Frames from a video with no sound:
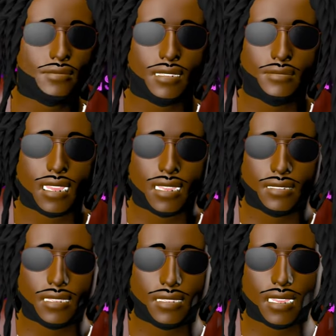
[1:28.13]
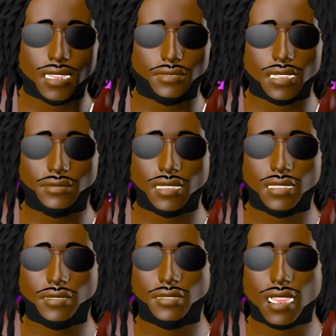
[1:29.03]
If the rest of the artists, them
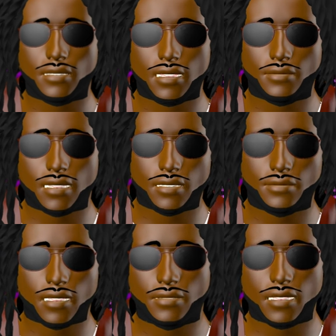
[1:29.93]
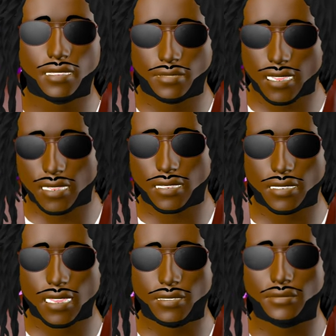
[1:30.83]
are superstar, just like Burna
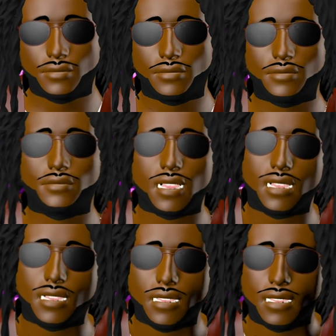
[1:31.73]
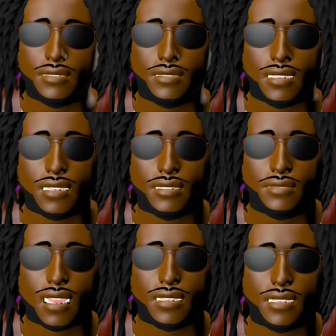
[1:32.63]
Boy. Some of the artists, them are
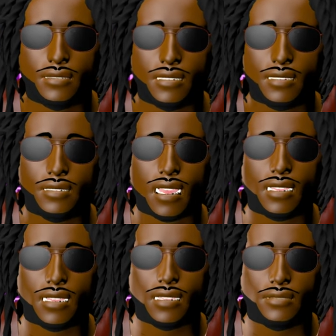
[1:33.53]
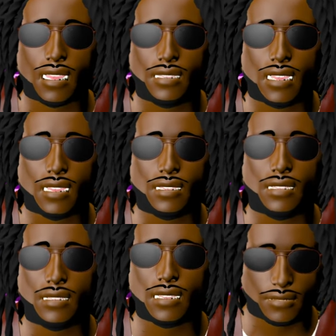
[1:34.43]
superstar long before
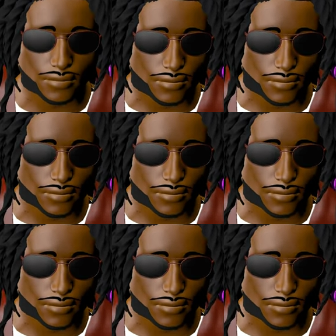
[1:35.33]
Burna Boy.